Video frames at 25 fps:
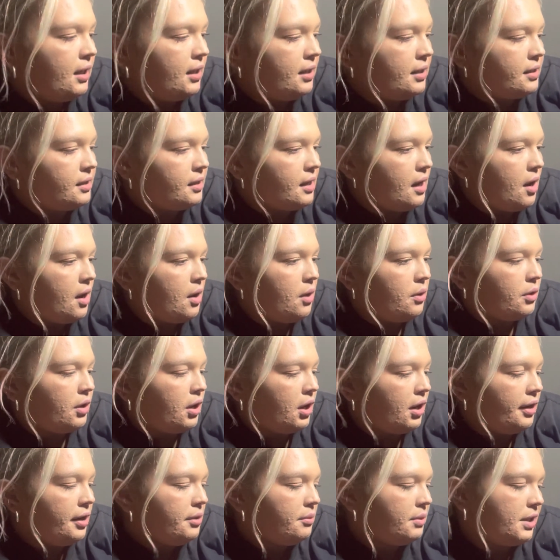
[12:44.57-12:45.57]
So
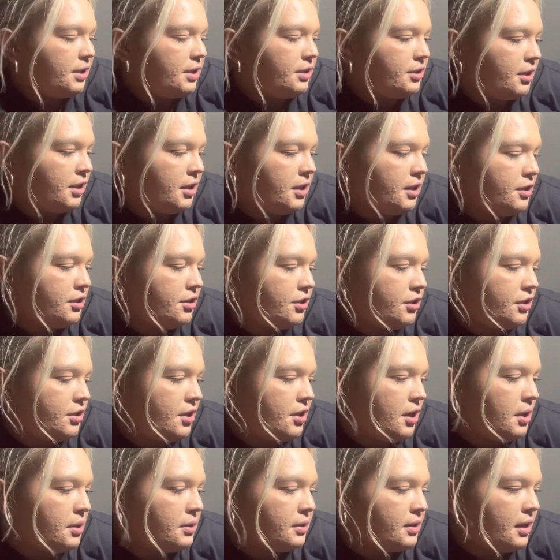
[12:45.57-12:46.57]
current research
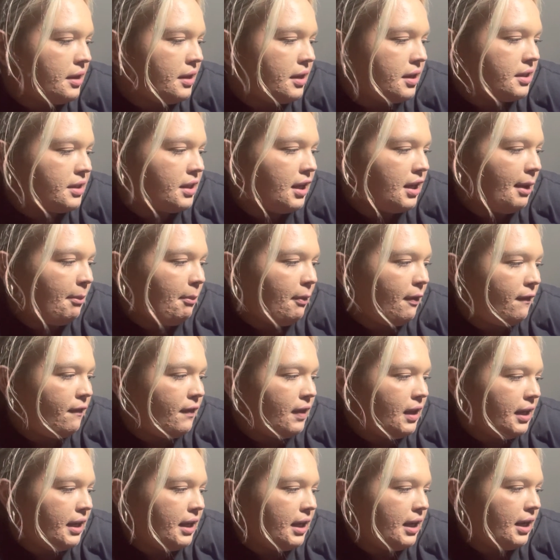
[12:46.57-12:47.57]
shows that there is
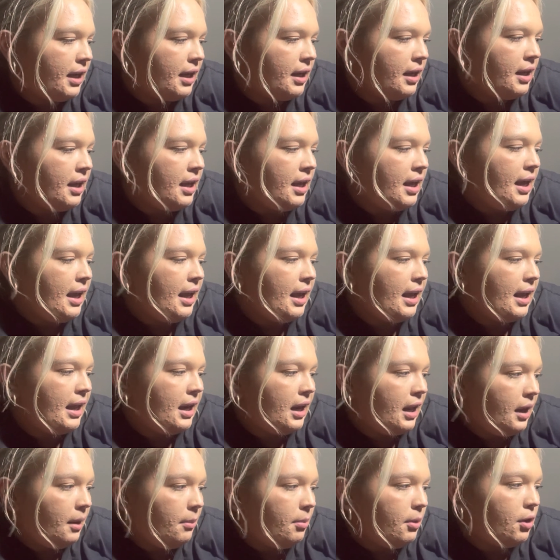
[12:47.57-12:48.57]
hemophilia
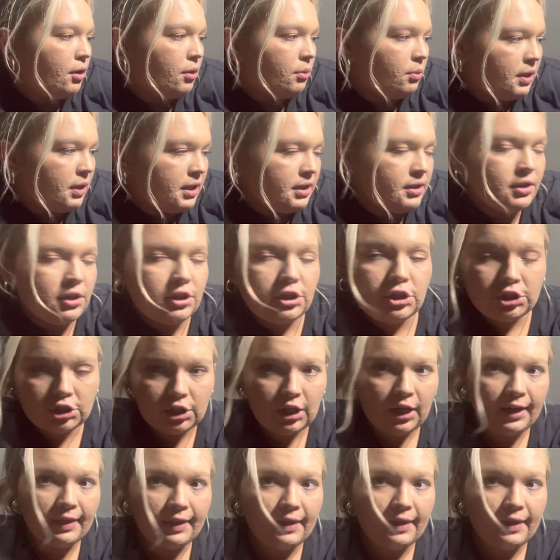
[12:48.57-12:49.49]
inhibitor research study.